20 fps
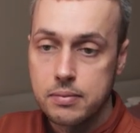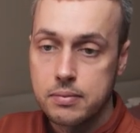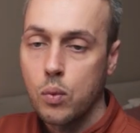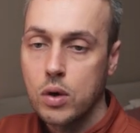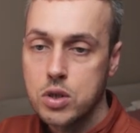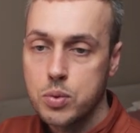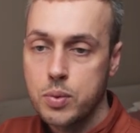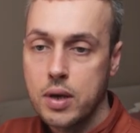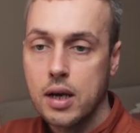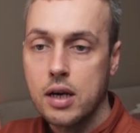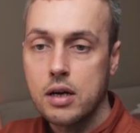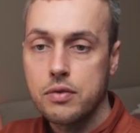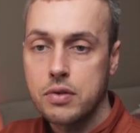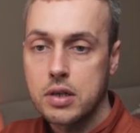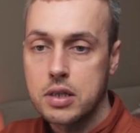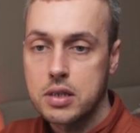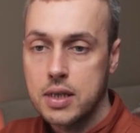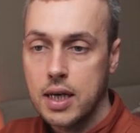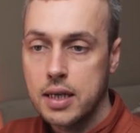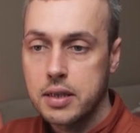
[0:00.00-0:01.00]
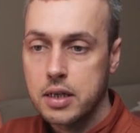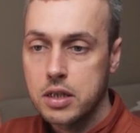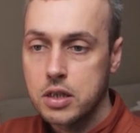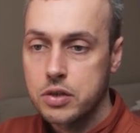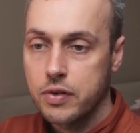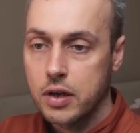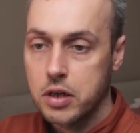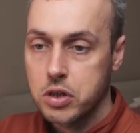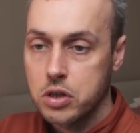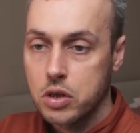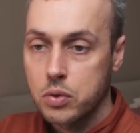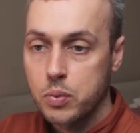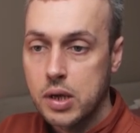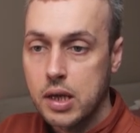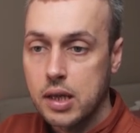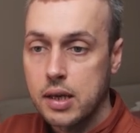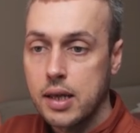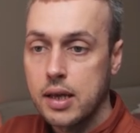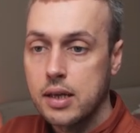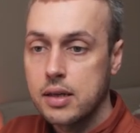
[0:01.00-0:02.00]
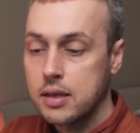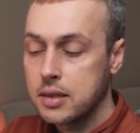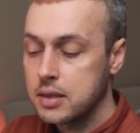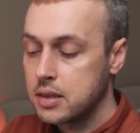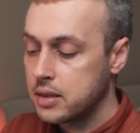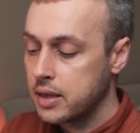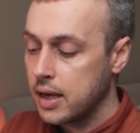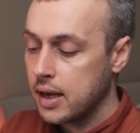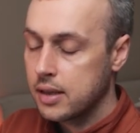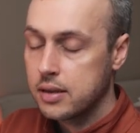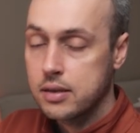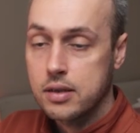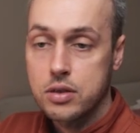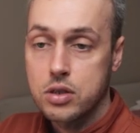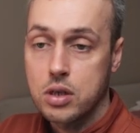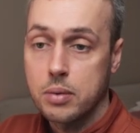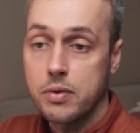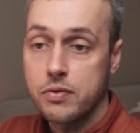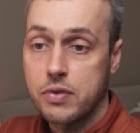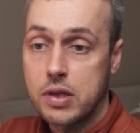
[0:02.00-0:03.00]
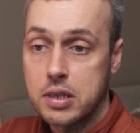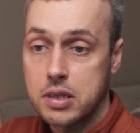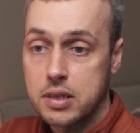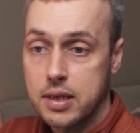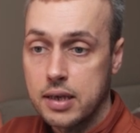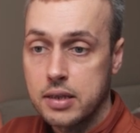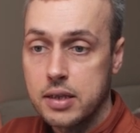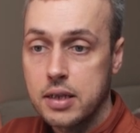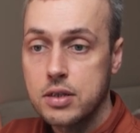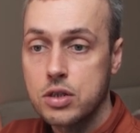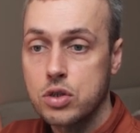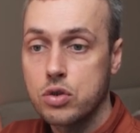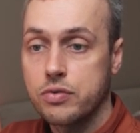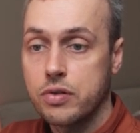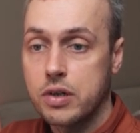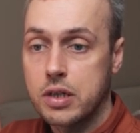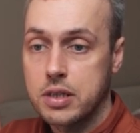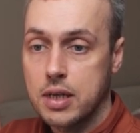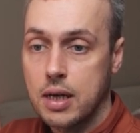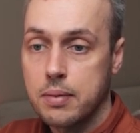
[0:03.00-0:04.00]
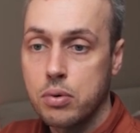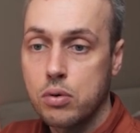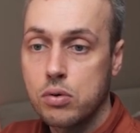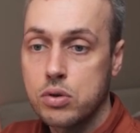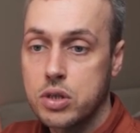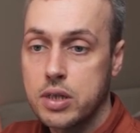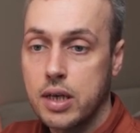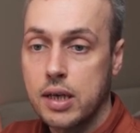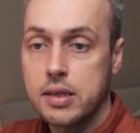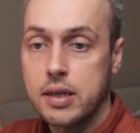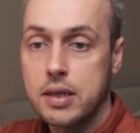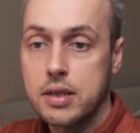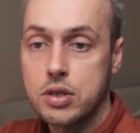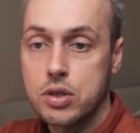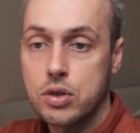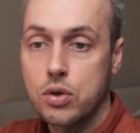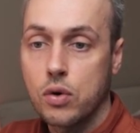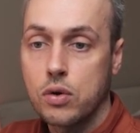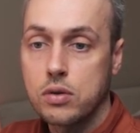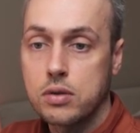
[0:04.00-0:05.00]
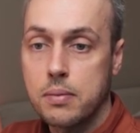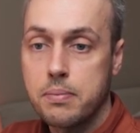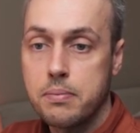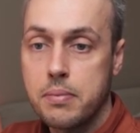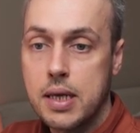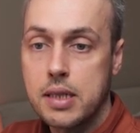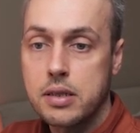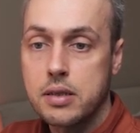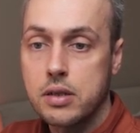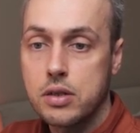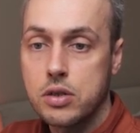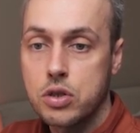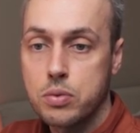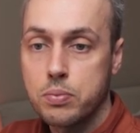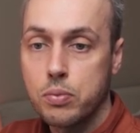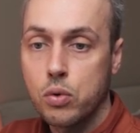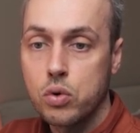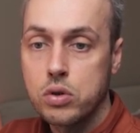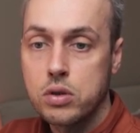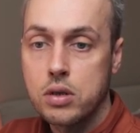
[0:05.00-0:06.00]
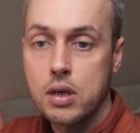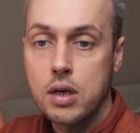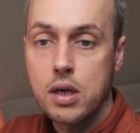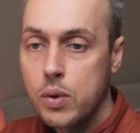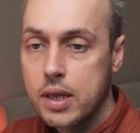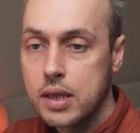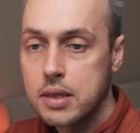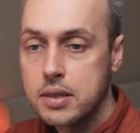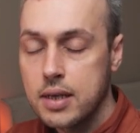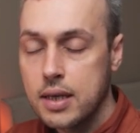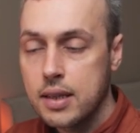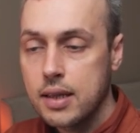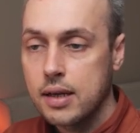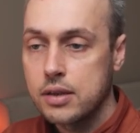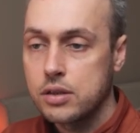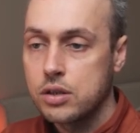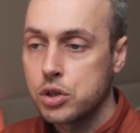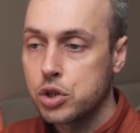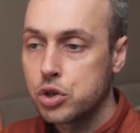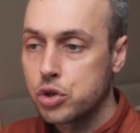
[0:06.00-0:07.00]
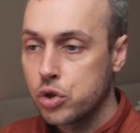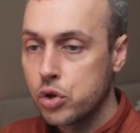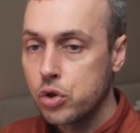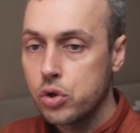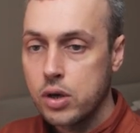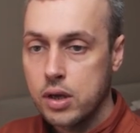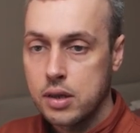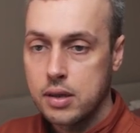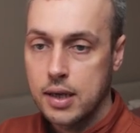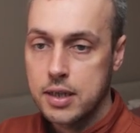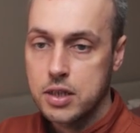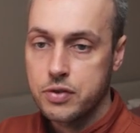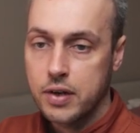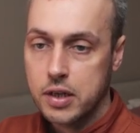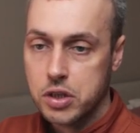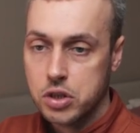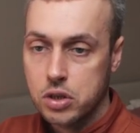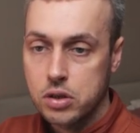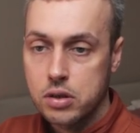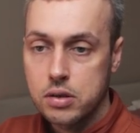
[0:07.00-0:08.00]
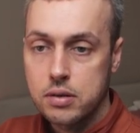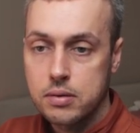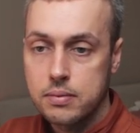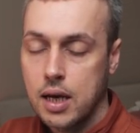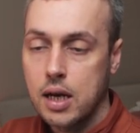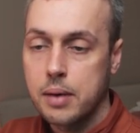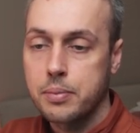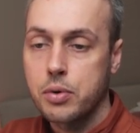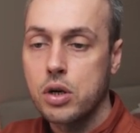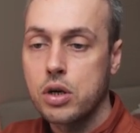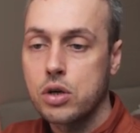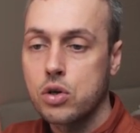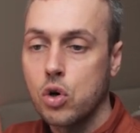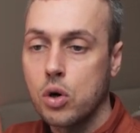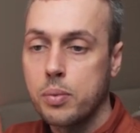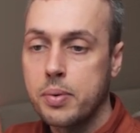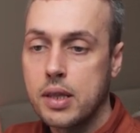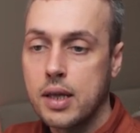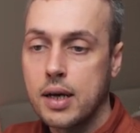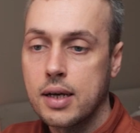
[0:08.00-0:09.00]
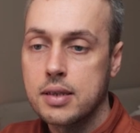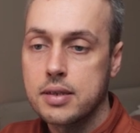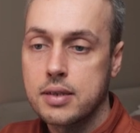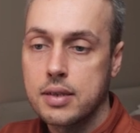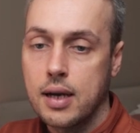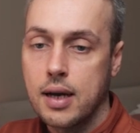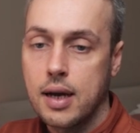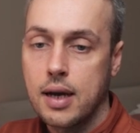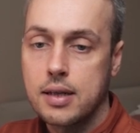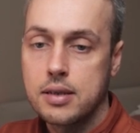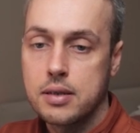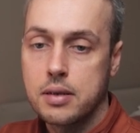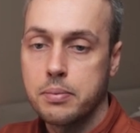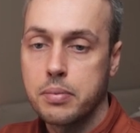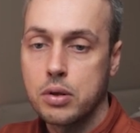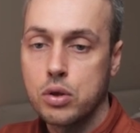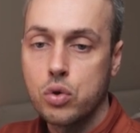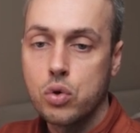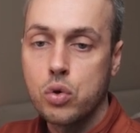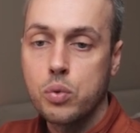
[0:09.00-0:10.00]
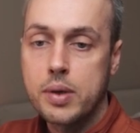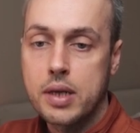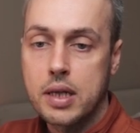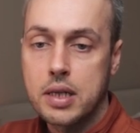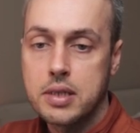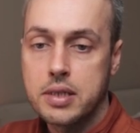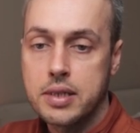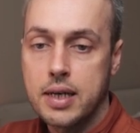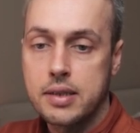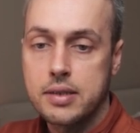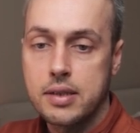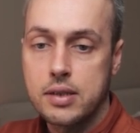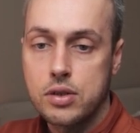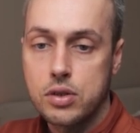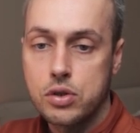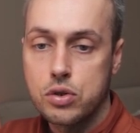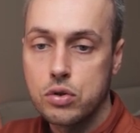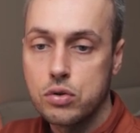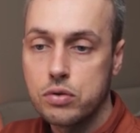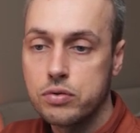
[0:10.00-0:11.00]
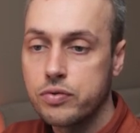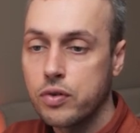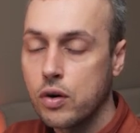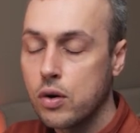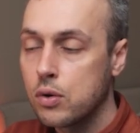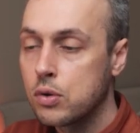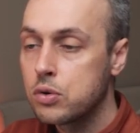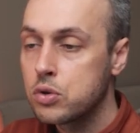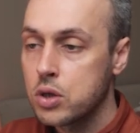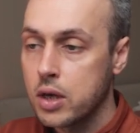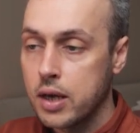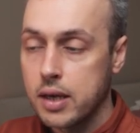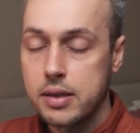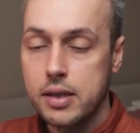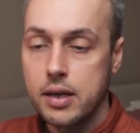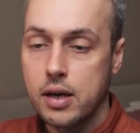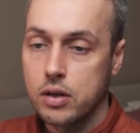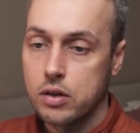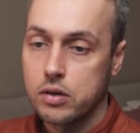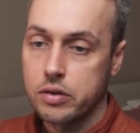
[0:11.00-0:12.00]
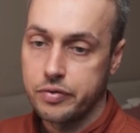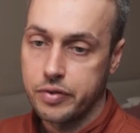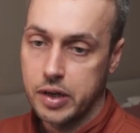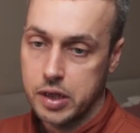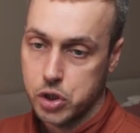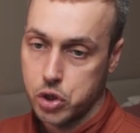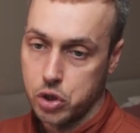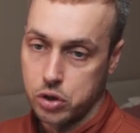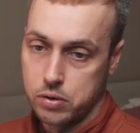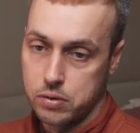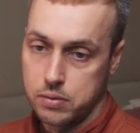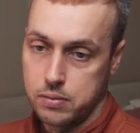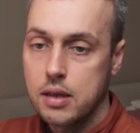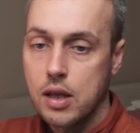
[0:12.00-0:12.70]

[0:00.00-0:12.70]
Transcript: Once we have the settings fixture, we can then set some of these settings. So for example, settings.maintenance mode, we can set that to true in this fixture, and I'm gonna copy that, and below we can set it to false in the other fixture.